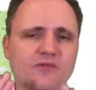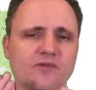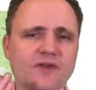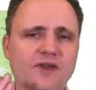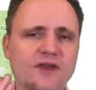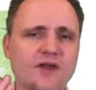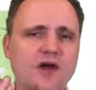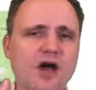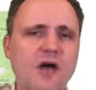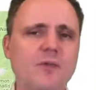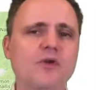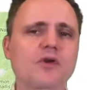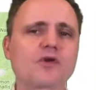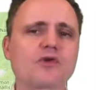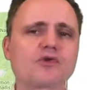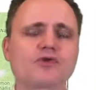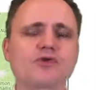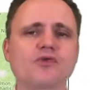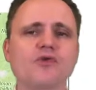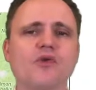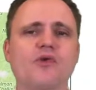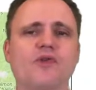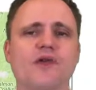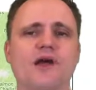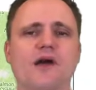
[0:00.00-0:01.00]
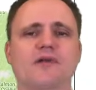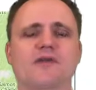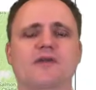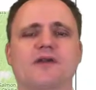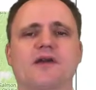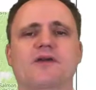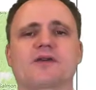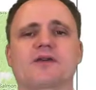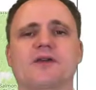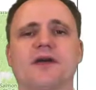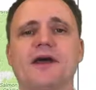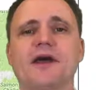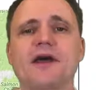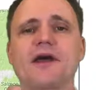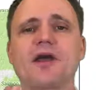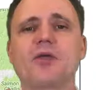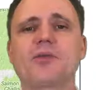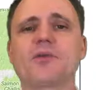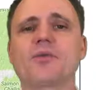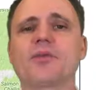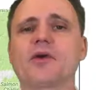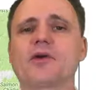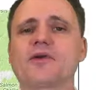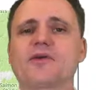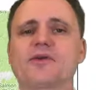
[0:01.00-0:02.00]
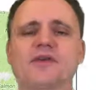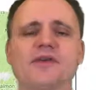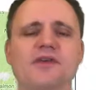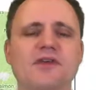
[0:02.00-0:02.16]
phenomenal tools out there to help us